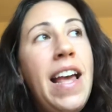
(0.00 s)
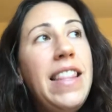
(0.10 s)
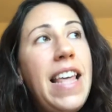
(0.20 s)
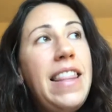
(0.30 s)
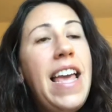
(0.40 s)

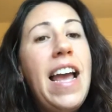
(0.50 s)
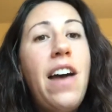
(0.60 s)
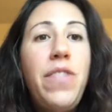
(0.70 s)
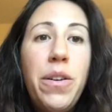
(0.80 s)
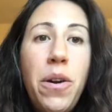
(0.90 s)
that they
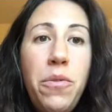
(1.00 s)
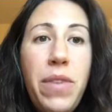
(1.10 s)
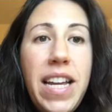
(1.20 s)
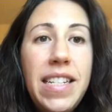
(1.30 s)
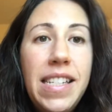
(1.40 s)
have their own
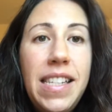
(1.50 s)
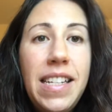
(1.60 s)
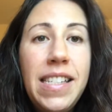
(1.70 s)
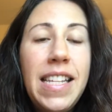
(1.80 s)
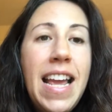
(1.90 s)

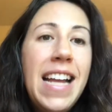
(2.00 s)
weaknesses.